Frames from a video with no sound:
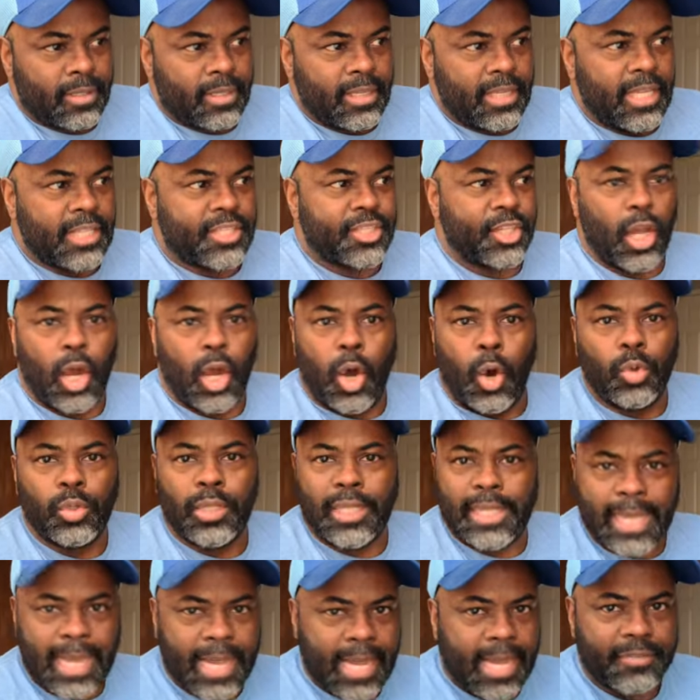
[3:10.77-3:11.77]
it's
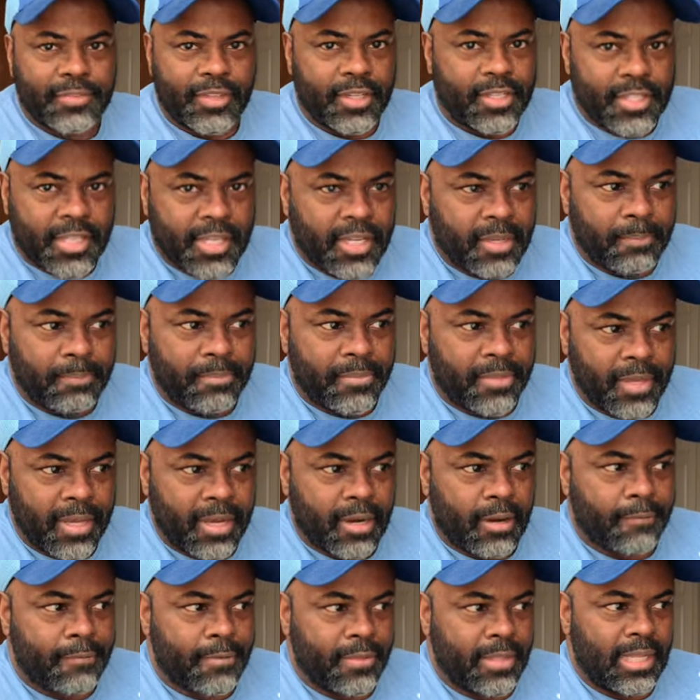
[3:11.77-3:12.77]
only had the tip
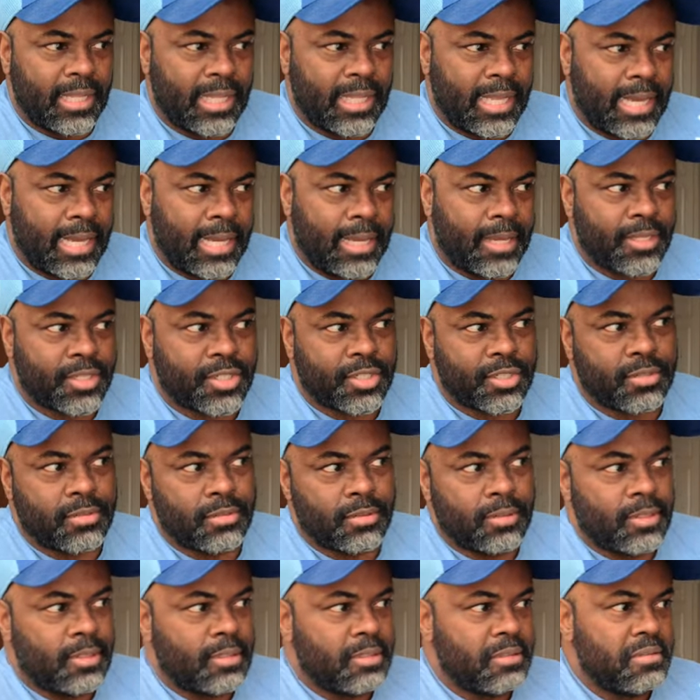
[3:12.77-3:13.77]
there for the last
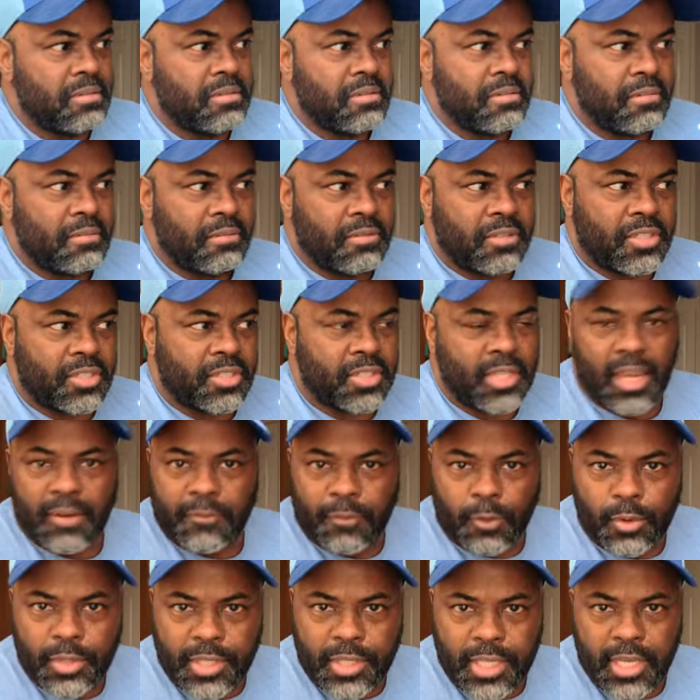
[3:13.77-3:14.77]

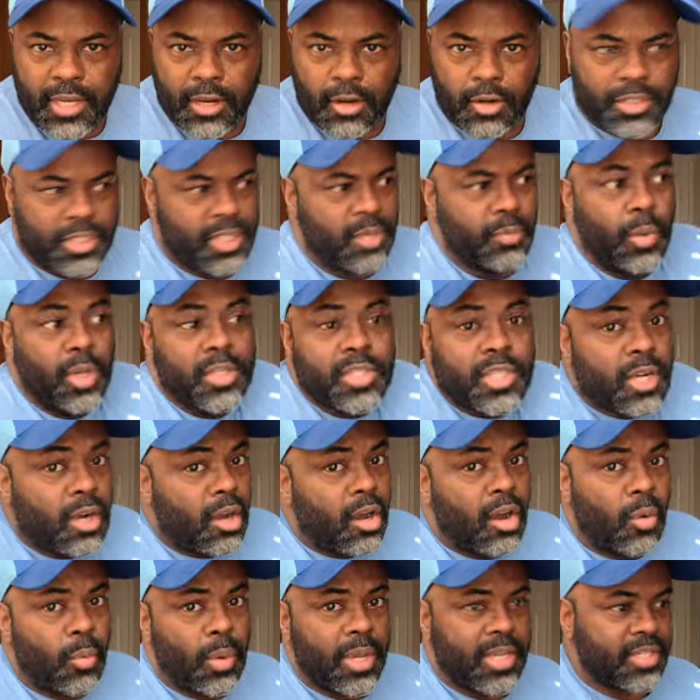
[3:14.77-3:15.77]
several years. It wasn't
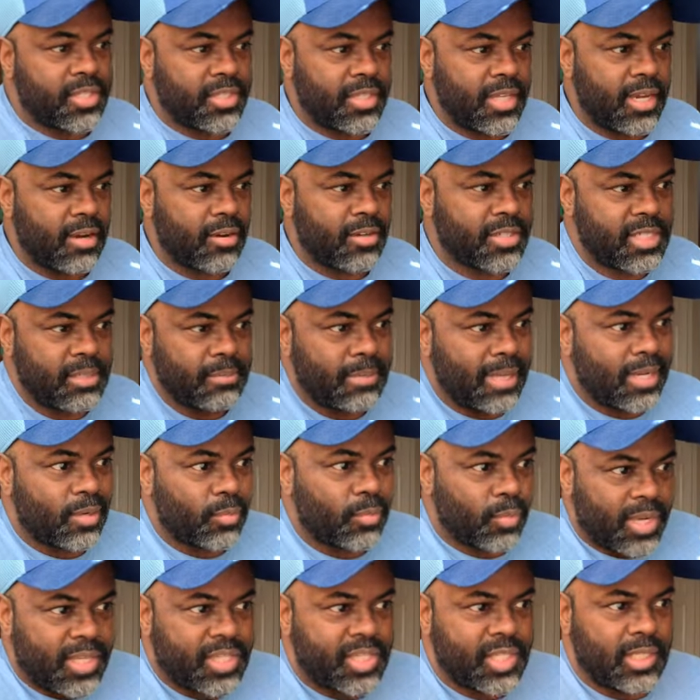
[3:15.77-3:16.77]
always there. It seemed like
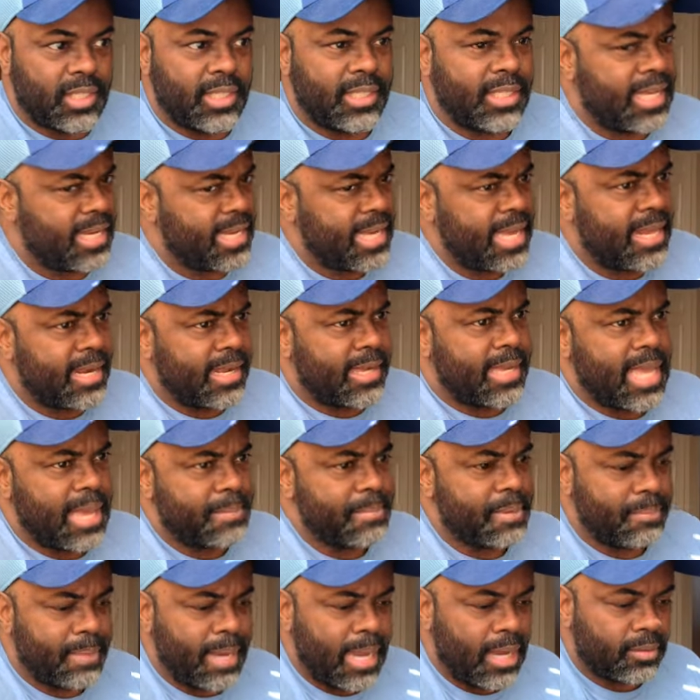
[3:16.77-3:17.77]
recently that kind of came
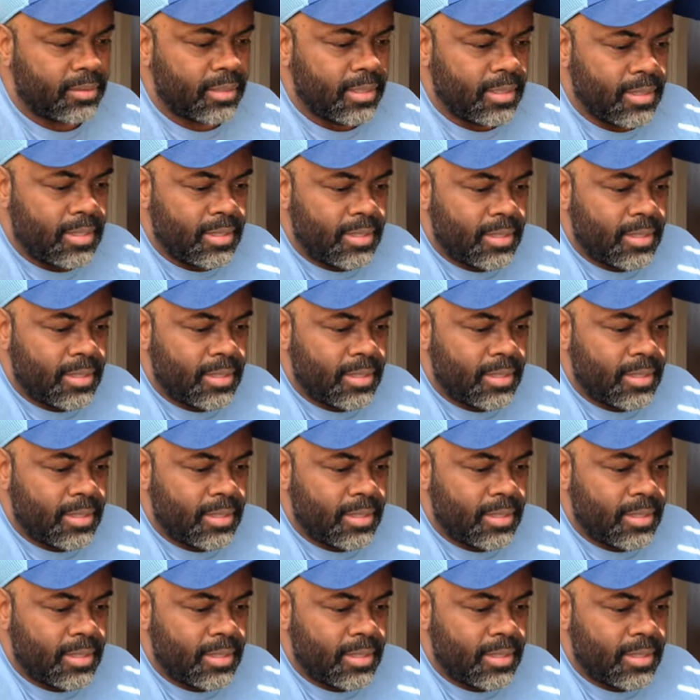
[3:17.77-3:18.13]
about.